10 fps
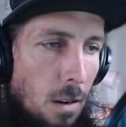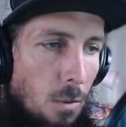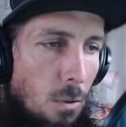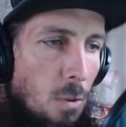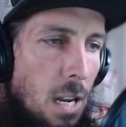
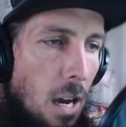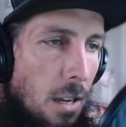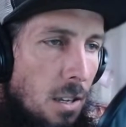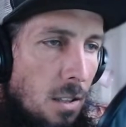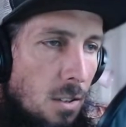green
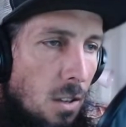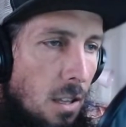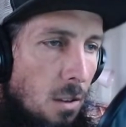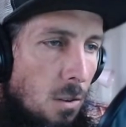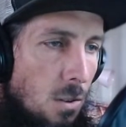onions, look
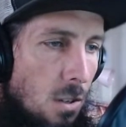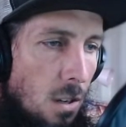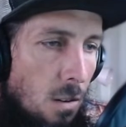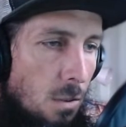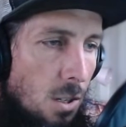at those,
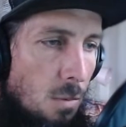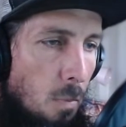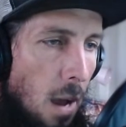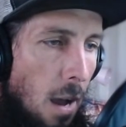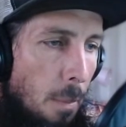
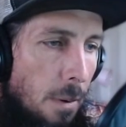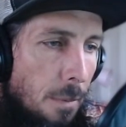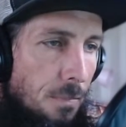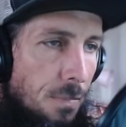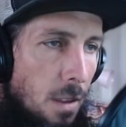just
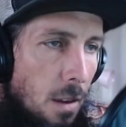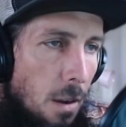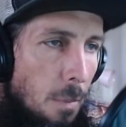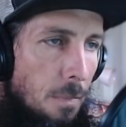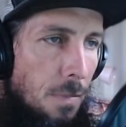popping. Everyone